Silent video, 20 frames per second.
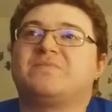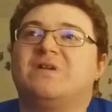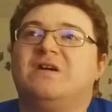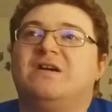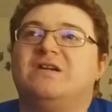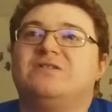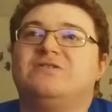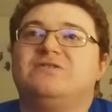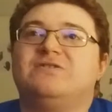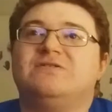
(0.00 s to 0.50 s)

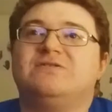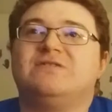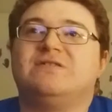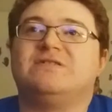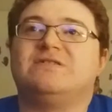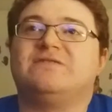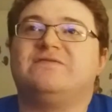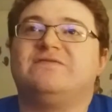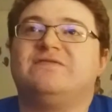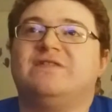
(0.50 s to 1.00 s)
R-Truth
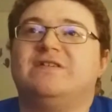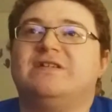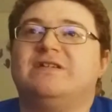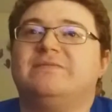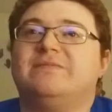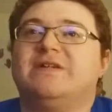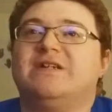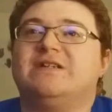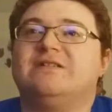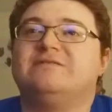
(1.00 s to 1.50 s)
is a funny
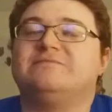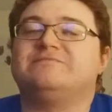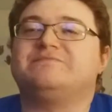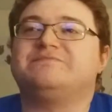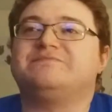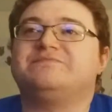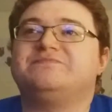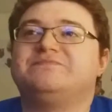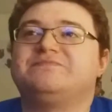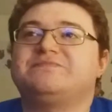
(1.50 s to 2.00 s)
man.
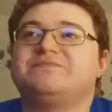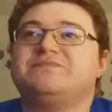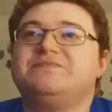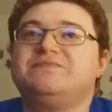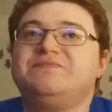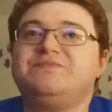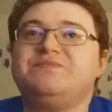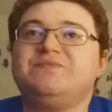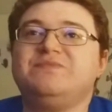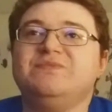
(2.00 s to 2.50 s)

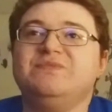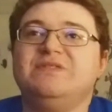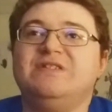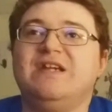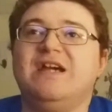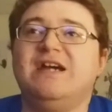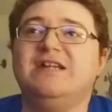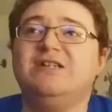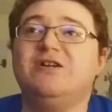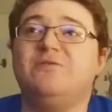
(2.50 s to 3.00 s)

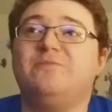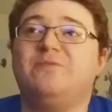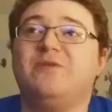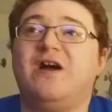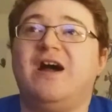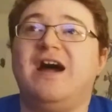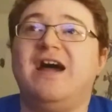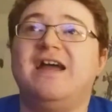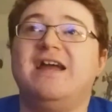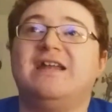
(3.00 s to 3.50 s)
Daniel
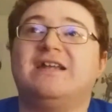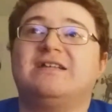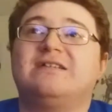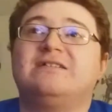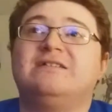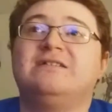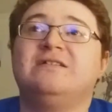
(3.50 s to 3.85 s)
Bryan!